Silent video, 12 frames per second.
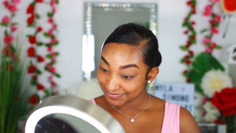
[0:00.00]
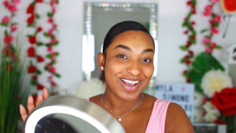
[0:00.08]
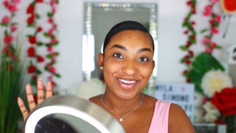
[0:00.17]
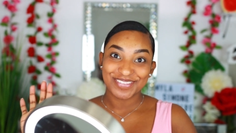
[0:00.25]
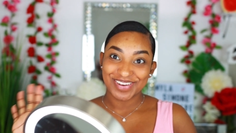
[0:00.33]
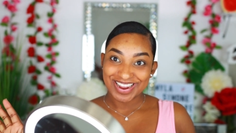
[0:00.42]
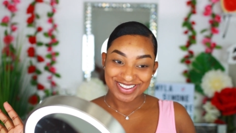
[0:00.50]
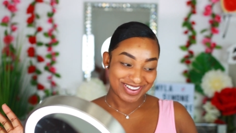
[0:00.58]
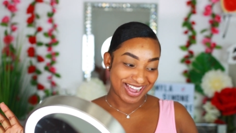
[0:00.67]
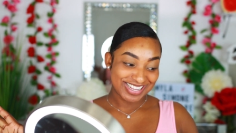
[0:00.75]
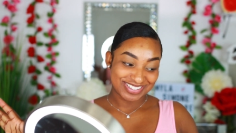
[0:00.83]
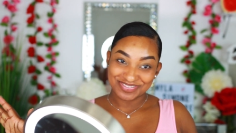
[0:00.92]
All right, you
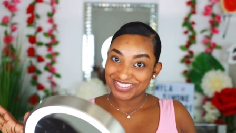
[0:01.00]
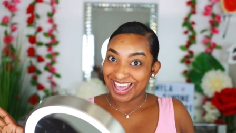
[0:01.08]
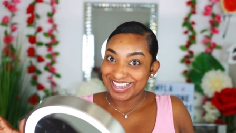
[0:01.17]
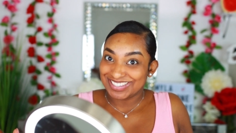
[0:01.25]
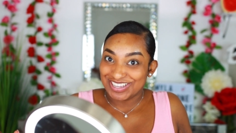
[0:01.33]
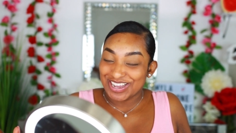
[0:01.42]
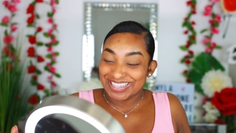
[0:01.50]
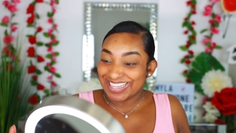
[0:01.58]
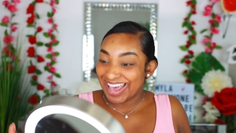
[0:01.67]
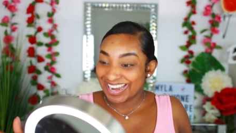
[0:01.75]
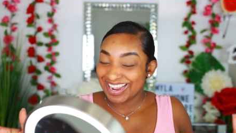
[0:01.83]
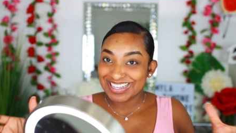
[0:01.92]
guys, I'm like so
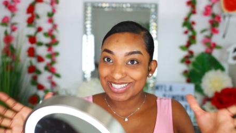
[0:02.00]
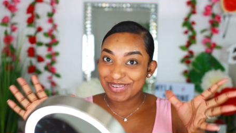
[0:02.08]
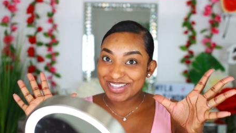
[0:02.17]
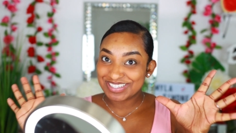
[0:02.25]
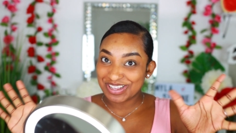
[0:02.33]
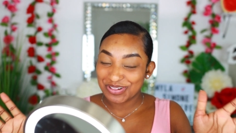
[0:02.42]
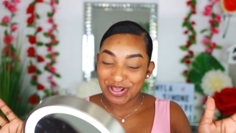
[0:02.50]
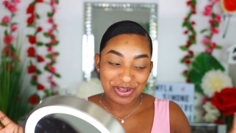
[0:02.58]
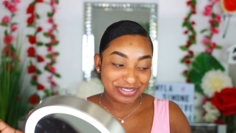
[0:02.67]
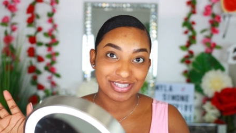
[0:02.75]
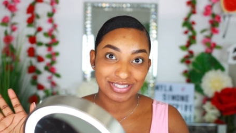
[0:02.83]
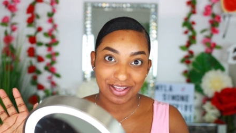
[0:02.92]
excited. It's been so
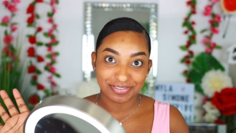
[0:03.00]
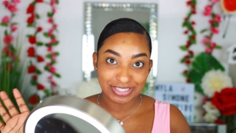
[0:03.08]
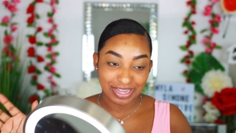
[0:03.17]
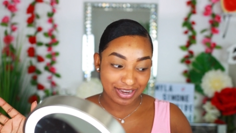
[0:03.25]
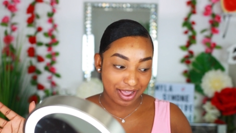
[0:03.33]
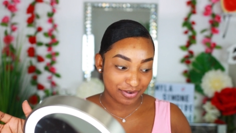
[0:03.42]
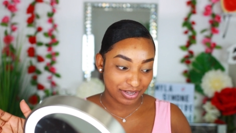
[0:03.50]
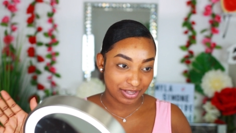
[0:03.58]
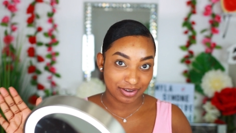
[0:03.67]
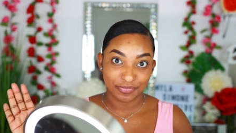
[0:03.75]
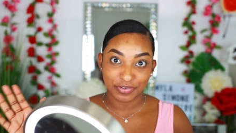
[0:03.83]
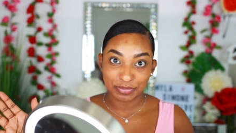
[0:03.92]
long since I've sat down
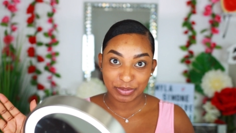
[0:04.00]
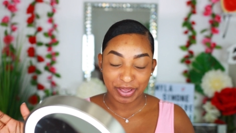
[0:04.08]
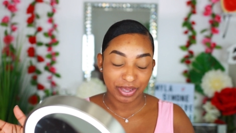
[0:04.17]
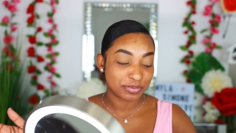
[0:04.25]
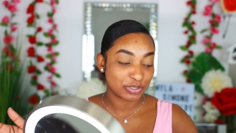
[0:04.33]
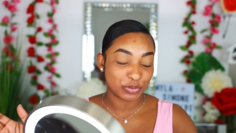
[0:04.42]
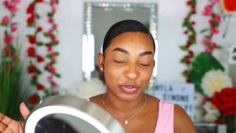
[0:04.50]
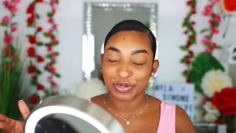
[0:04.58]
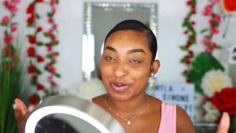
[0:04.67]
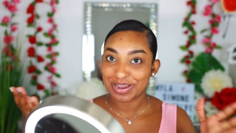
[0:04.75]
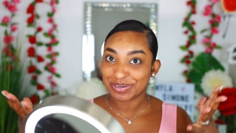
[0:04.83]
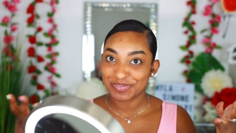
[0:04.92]
and filmed a makeup
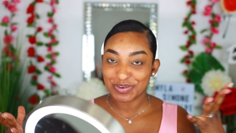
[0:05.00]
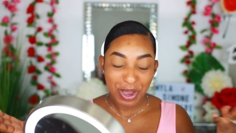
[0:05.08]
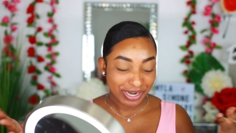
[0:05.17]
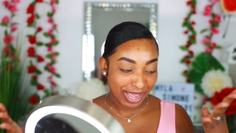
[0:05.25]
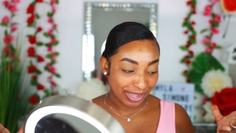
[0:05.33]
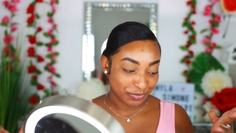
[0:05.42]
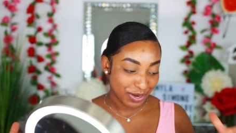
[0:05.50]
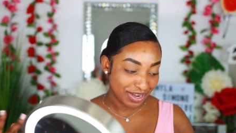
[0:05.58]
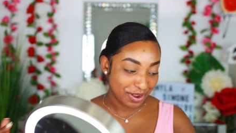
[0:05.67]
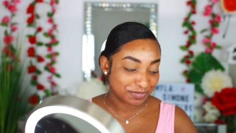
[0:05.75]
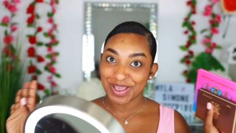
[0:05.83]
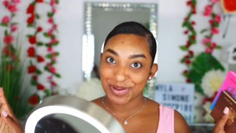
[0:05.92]
tutorial. I don't even know how to act right
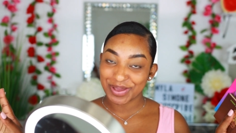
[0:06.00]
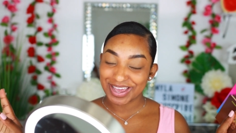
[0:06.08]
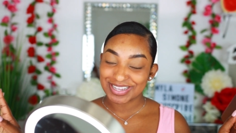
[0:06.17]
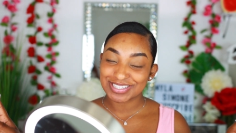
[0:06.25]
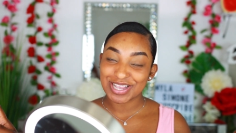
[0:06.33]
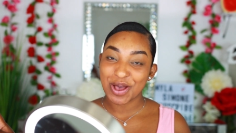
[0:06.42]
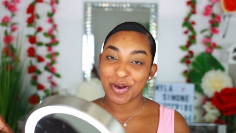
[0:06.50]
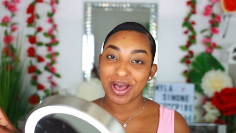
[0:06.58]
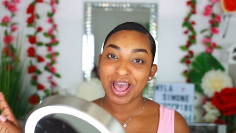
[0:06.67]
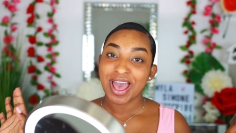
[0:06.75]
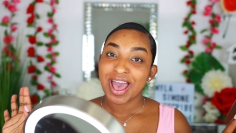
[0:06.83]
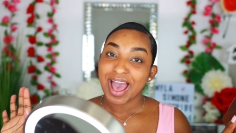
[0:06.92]
now. Okay,
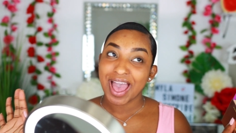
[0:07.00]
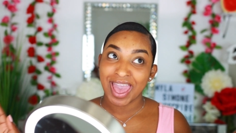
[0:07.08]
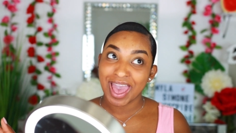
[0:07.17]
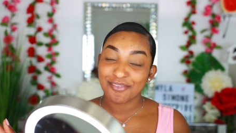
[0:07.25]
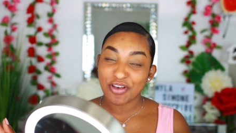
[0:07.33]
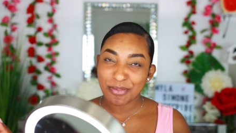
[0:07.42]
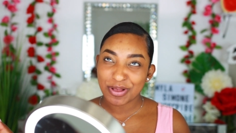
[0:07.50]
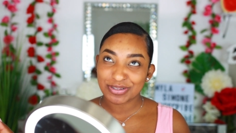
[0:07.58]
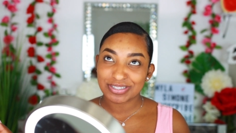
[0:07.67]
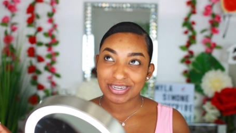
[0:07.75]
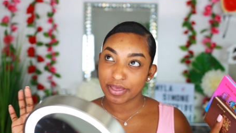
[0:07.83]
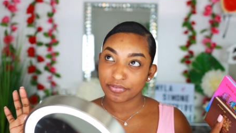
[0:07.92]
so I have
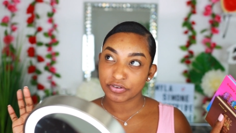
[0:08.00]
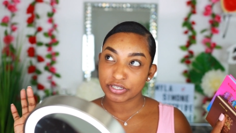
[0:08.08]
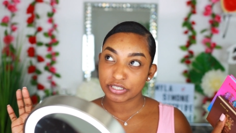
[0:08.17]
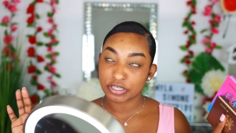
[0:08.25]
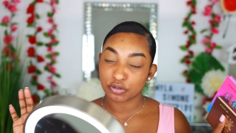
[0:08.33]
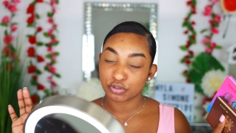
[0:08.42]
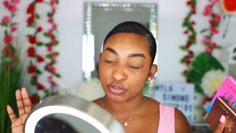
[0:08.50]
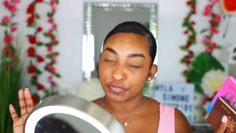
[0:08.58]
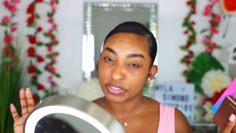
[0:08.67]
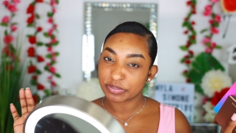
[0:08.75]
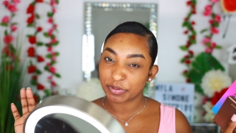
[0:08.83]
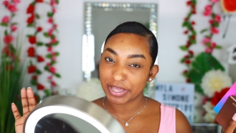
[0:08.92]
almost every single
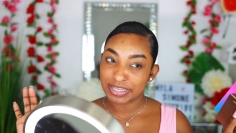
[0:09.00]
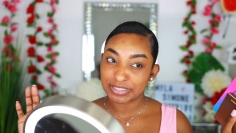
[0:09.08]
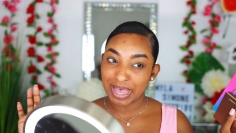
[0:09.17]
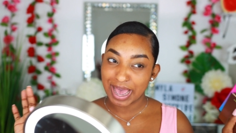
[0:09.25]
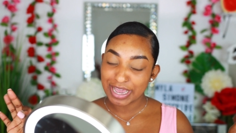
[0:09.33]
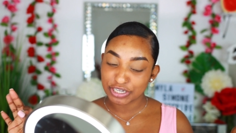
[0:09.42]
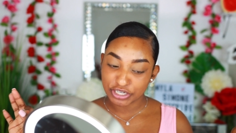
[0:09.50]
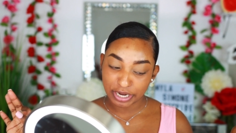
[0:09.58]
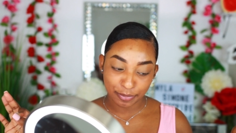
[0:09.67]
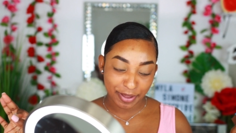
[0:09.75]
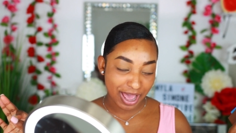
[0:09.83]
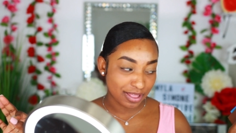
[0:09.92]
Juvia's Place
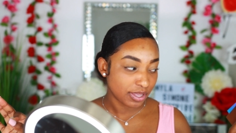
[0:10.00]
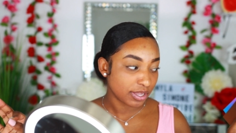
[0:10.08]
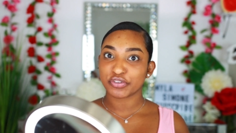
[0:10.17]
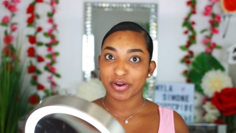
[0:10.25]
eyeshadow palette.